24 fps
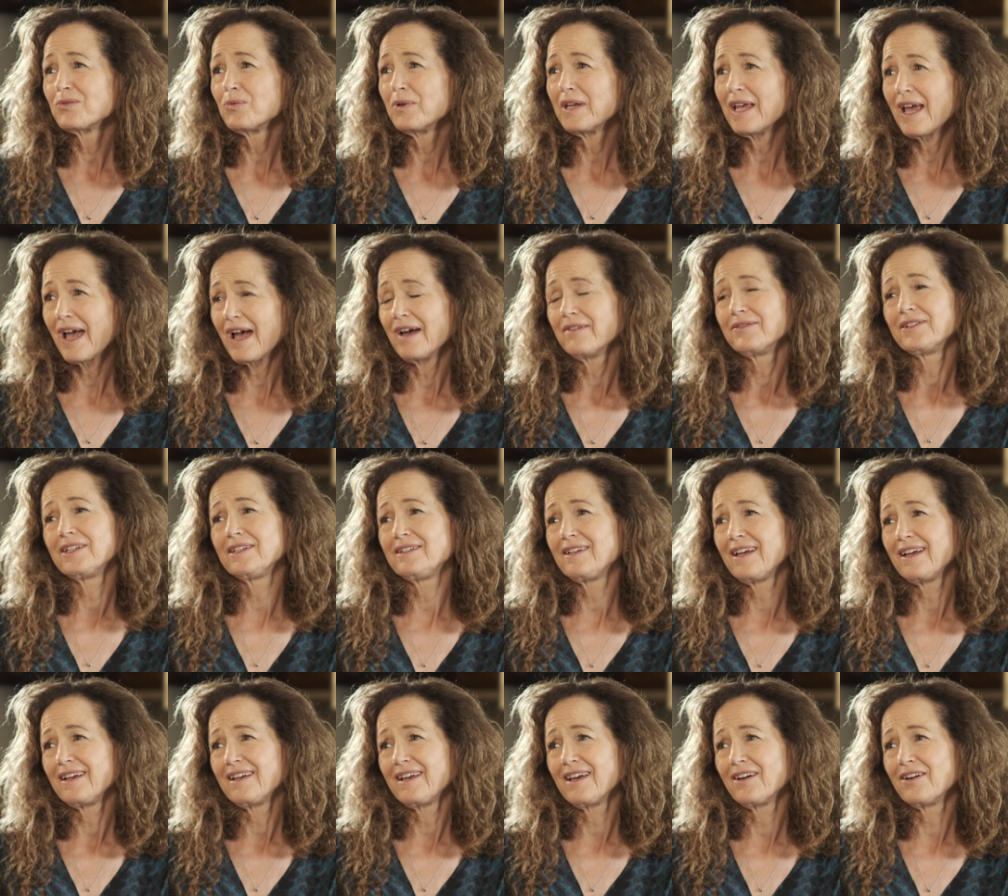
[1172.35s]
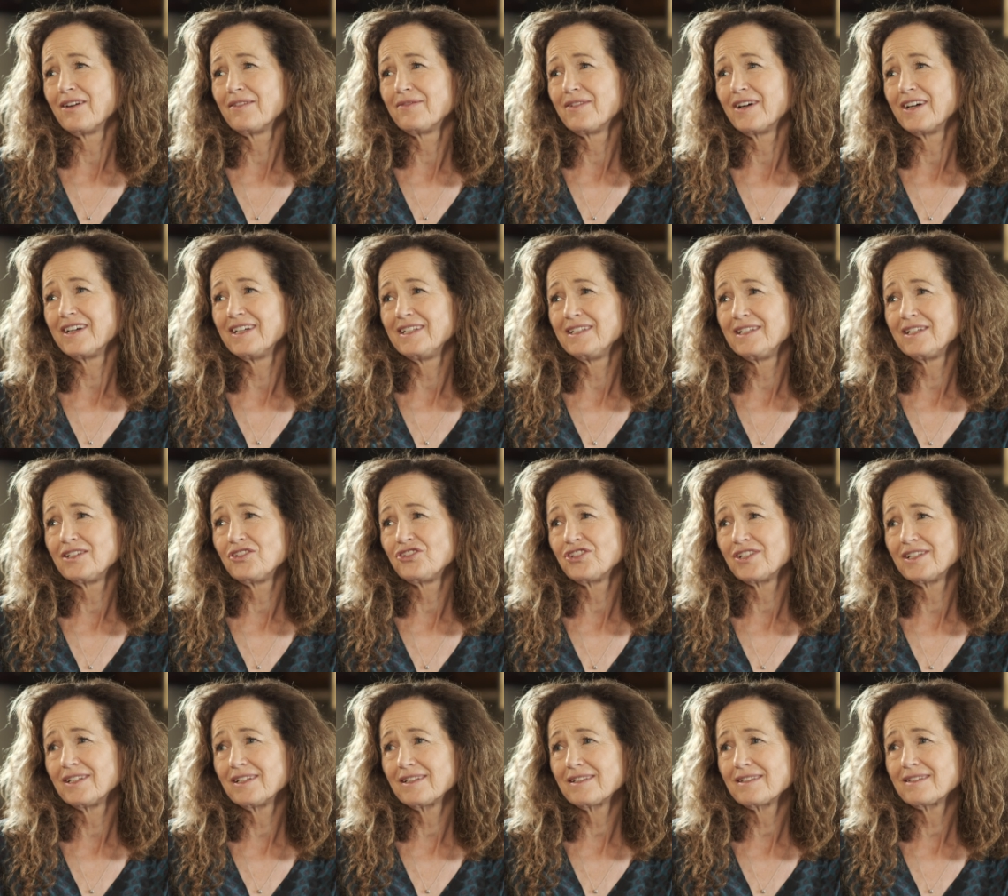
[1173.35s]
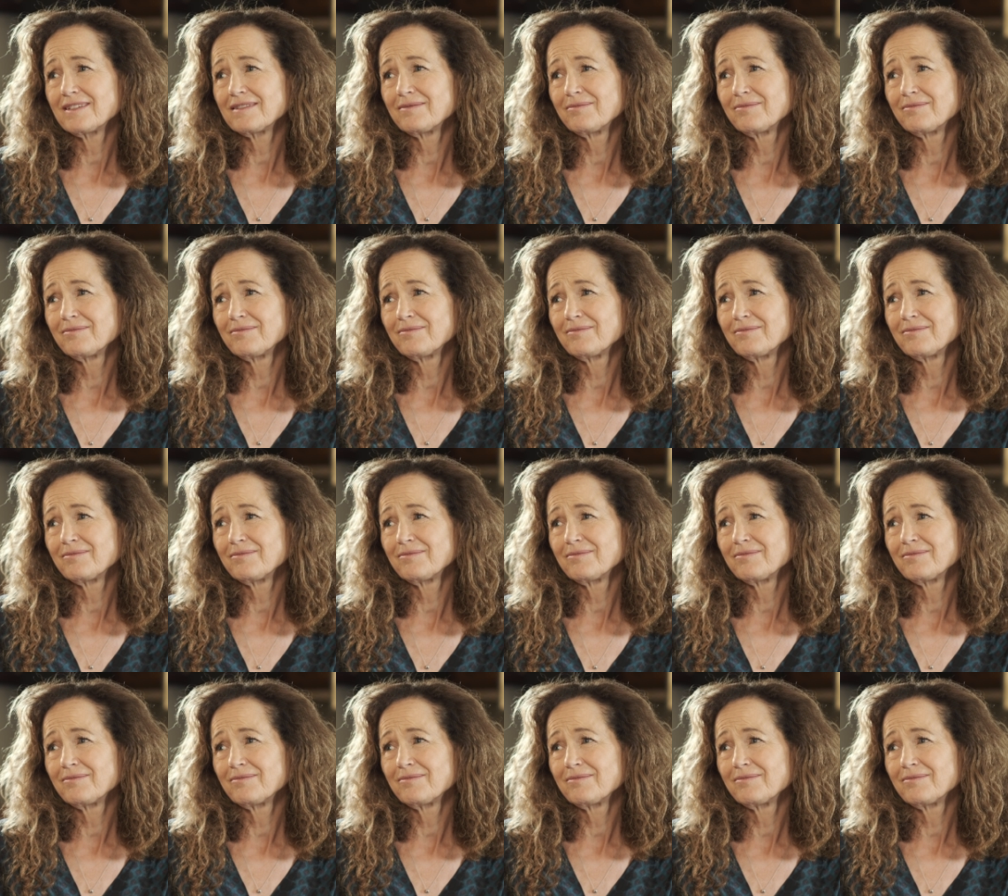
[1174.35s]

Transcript: We have to take care of our indigenous.